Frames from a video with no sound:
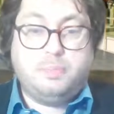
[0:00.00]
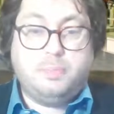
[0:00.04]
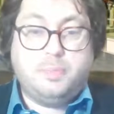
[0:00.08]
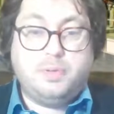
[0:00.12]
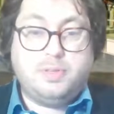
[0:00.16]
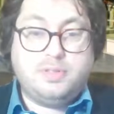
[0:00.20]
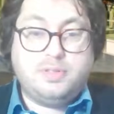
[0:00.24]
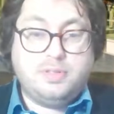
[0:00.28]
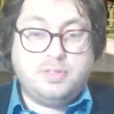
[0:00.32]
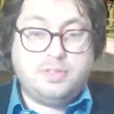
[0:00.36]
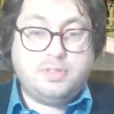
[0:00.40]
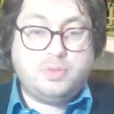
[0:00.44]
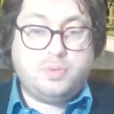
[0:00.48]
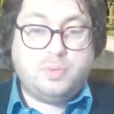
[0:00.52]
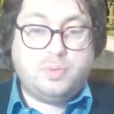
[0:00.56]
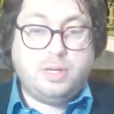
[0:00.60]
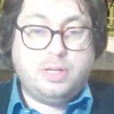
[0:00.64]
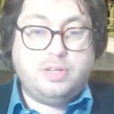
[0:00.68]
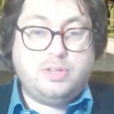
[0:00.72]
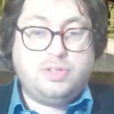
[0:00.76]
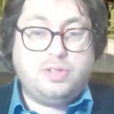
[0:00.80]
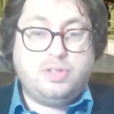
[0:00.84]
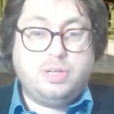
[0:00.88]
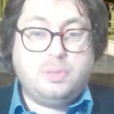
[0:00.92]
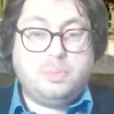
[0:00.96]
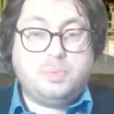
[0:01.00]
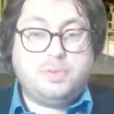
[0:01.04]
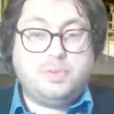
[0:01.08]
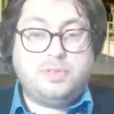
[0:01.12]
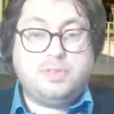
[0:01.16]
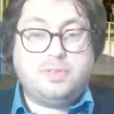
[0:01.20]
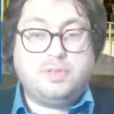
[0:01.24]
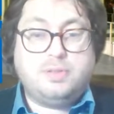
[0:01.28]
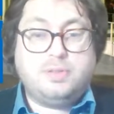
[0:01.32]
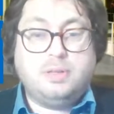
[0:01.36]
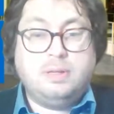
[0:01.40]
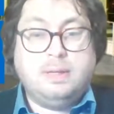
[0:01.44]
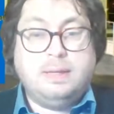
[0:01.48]
business
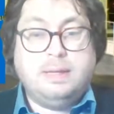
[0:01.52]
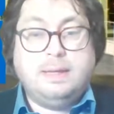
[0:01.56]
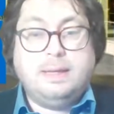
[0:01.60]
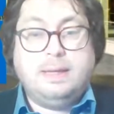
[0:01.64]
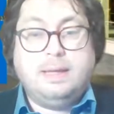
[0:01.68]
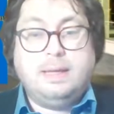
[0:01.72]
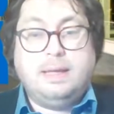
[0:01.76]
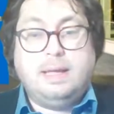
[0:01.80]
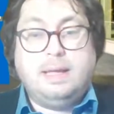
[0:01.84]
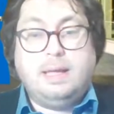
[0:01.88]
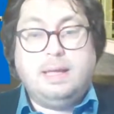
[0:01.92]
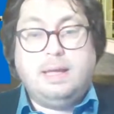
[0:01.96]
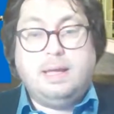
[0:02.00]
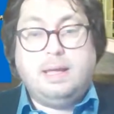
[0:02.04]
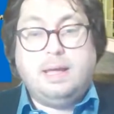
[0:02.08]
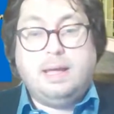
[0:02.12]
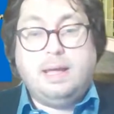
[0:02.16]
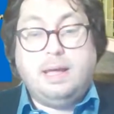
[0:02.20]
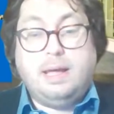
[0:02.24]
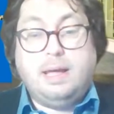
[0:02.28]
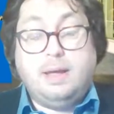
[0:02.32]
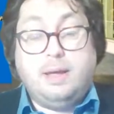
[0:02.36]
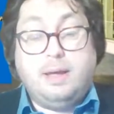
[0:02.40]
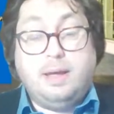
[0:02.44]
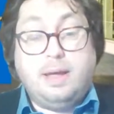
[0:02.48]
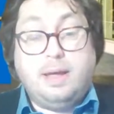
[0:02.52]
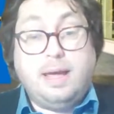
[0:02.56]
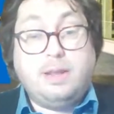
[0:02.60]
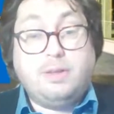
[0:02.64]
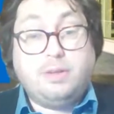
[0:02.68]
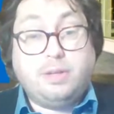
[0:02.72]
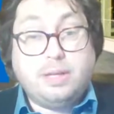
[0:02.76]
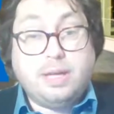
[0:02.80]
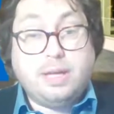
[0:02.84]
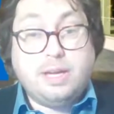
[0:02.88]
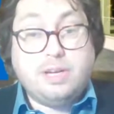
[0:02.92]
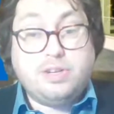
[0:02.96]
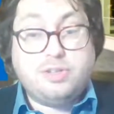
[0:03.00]
traineeships,
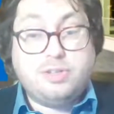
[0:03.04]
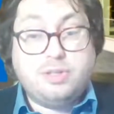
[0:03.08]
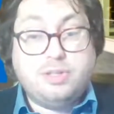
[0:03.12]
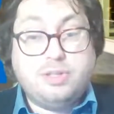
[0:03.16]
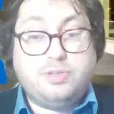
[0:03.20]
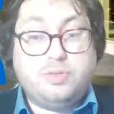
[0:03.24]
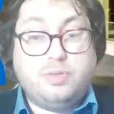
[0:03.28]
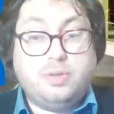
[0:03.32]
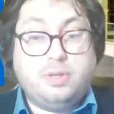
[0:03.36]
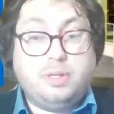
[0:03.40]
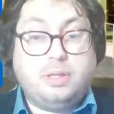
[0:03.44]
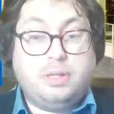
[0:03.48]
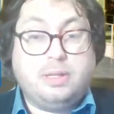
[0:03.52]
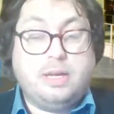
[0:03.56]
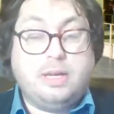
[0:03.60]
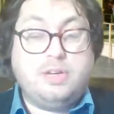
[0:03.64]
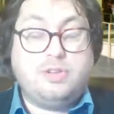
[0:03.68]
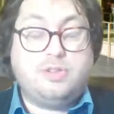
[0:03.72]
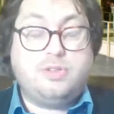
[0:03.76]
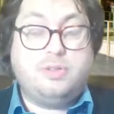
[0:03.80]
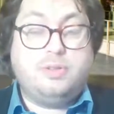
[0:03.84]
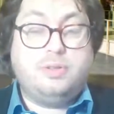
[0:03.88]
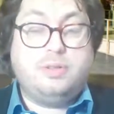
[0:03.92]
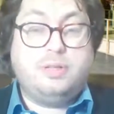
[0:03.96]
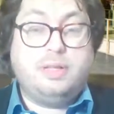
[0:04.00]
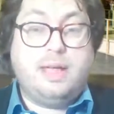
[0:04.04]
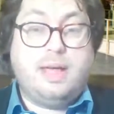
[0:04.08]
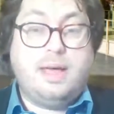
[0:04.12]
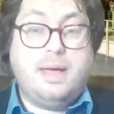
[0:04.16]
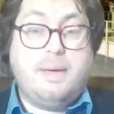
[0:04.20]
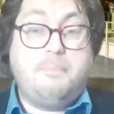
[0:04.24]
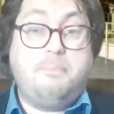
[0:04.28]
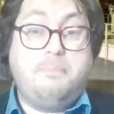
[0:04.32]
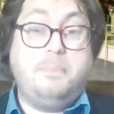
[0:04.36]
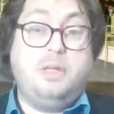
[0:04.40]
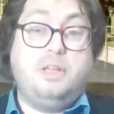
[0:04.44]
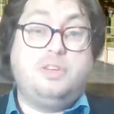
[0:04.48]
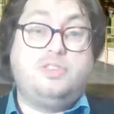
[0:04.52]
education, history education,
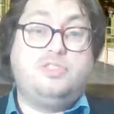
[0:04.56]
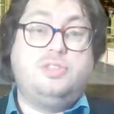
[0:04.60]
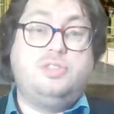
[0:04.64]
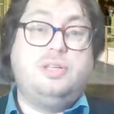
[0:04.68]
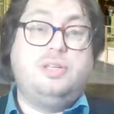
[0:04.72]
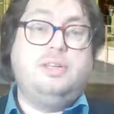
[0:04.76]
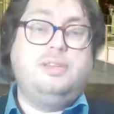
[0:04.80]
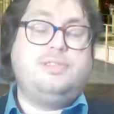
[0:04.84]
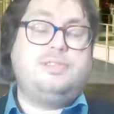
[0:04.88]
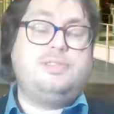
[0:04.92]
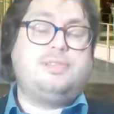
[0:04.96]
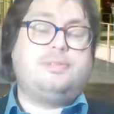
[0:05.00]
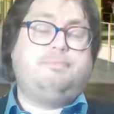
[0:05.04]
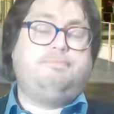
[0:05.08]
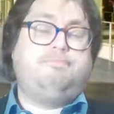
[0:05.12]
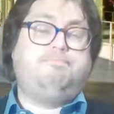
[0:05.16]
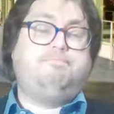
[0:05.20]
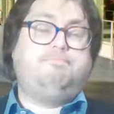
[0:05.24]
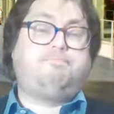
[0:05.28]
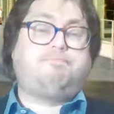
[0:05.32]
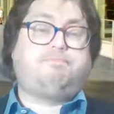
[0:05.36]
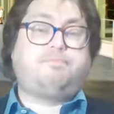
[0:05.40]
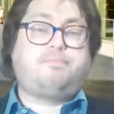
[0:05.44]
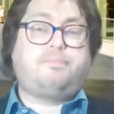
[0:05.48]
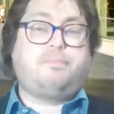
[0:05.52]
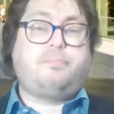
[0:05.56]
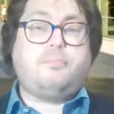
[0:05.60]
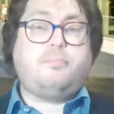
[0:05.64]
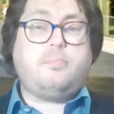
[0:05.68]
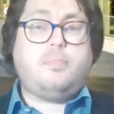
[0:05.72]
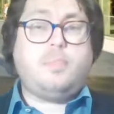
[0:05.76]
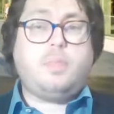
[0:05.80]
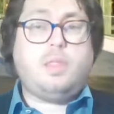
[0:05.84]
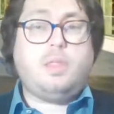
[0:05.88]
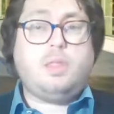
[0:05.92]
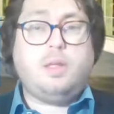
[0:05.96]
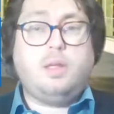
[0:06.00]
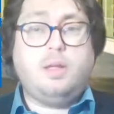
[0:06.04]
and PhDs.
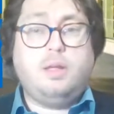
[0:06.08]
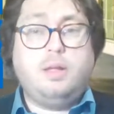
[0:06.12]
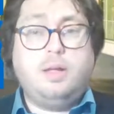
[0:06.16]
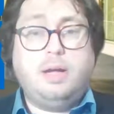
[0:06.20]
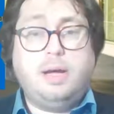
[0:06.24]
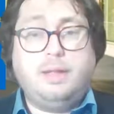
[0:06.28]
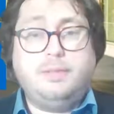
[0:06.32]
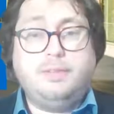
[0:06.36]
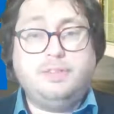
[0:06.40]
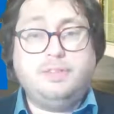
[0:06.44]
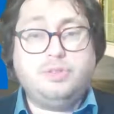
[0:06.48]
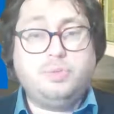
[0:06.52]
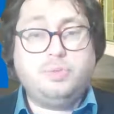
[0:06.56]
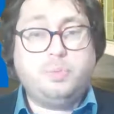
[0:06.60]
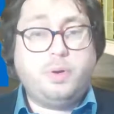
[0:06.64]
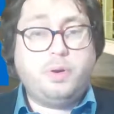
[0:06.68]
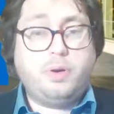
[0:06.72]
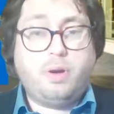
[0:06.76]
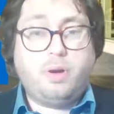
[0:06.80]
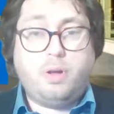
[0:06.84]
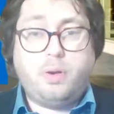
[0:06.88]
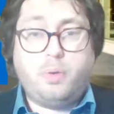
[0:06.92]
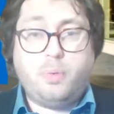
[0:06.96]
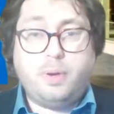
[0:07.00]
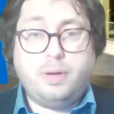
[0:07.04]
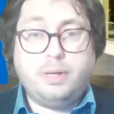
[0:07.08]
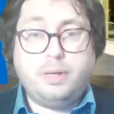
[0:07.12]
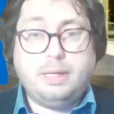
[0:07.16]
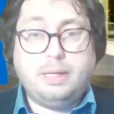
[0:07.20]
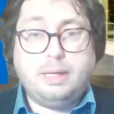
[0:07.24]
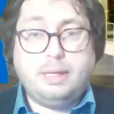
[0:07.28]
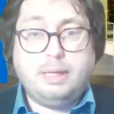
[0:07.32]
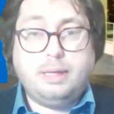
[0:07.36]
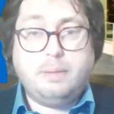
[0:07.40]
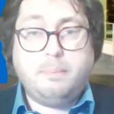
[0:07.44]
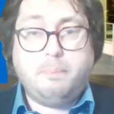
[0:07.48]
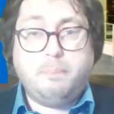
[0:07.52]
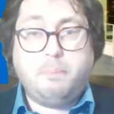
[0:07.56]
These were
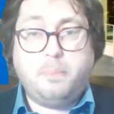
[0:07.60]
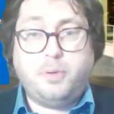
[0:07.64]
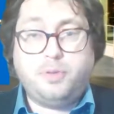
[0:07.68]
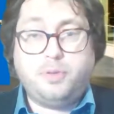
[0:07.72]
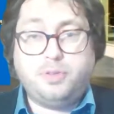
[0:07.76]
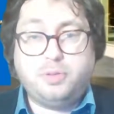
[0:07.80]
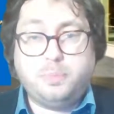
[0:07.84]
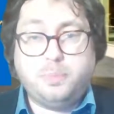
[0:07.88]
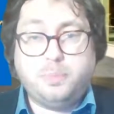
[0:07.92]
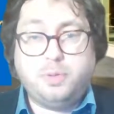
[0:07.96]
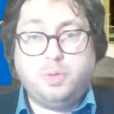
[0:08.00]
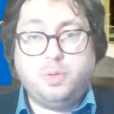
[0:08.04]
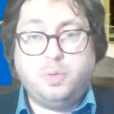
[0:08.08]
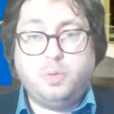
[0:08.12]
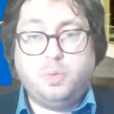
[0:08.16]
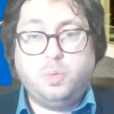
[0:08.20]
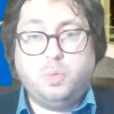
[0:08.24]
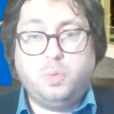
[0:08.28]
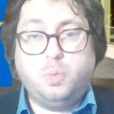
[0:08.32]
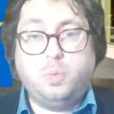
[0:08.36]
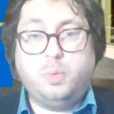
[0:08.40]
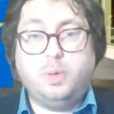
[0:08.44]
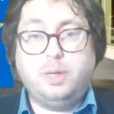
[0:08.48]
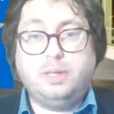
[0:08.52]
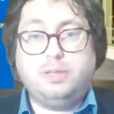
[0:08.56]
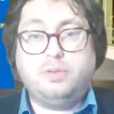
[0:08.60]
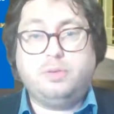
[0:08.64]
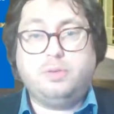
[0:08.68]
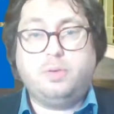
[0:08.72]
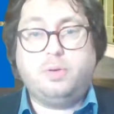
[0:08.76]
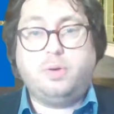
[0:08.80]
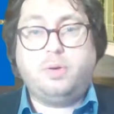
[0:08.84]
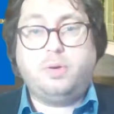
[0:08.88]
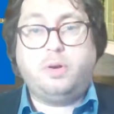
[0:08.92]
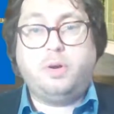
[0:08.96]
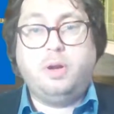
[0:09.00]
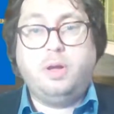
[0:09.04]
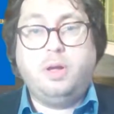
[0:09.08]
already possible with
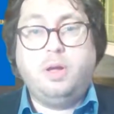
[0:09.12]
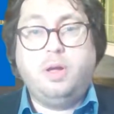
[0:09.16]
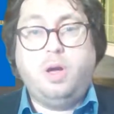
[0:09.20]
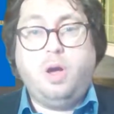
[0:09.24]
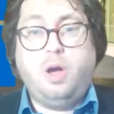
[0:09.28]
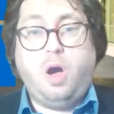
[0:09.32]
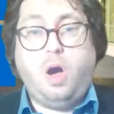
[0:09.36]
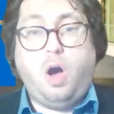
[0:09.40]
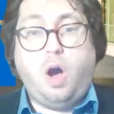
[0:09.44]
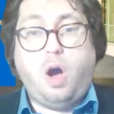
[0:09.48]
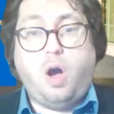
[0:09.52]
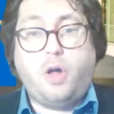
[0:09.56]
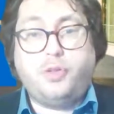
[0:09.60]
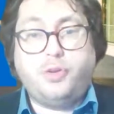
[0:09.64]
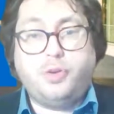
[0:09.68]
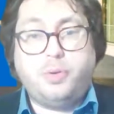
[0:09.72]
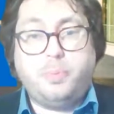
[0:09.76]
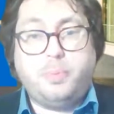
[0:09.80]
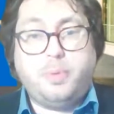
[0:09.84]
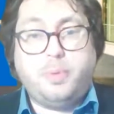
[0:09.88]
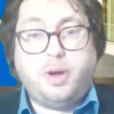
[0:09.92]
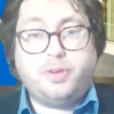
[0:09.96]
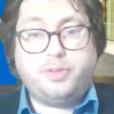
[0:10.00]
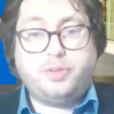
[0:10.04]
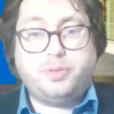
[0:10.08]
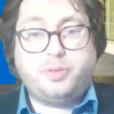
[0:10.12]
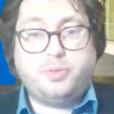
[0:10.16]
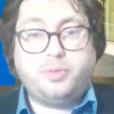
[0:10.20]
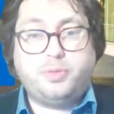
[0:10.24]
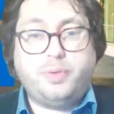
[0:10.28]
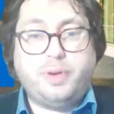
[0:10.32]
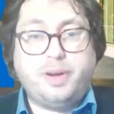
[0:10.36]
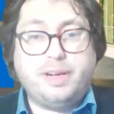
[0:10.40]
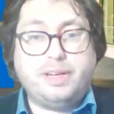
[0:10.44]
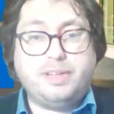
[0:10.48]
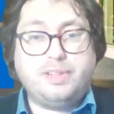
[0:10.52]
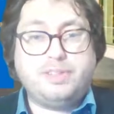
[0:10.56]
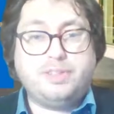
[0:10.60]
our other master
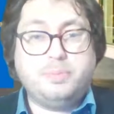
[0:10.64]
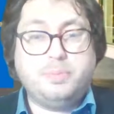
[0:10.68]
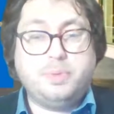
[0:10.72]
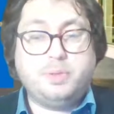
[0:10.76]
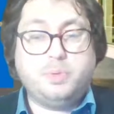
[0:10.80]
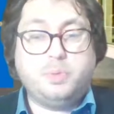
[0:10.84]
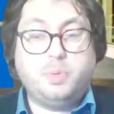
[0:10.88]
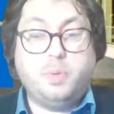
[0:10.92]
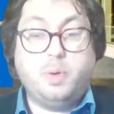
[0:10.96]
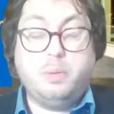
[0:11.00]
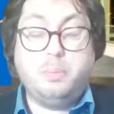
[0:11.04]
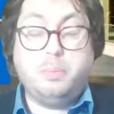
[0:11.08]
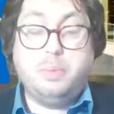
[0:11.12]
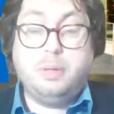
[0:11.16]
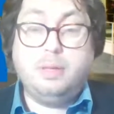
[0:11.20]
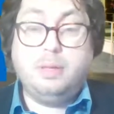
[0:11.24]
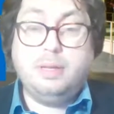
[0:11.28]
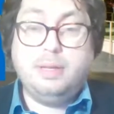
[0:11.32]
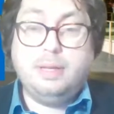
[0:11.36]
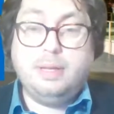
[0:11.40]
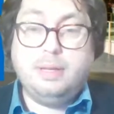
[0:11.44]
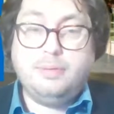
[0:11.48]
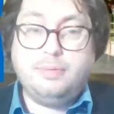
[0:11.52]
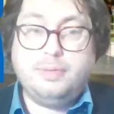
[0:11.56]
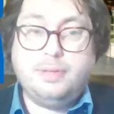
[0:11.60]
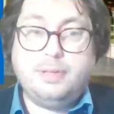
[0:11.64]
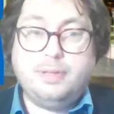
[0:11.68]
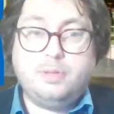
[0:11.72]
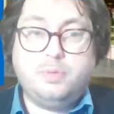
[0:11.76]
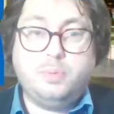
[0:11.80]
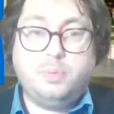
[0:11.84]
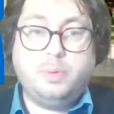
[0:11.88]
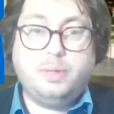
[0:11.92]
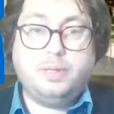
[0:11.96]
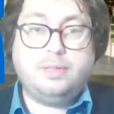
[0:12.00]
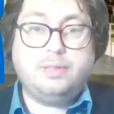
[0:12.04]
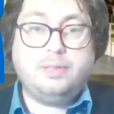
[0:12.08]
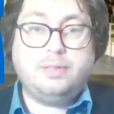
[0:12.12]
tracks, but we believe that
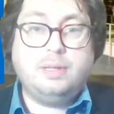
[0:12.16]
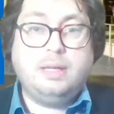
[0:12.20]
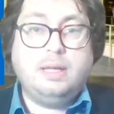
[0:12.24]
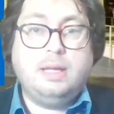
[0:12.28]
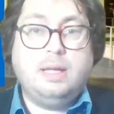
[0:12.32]
with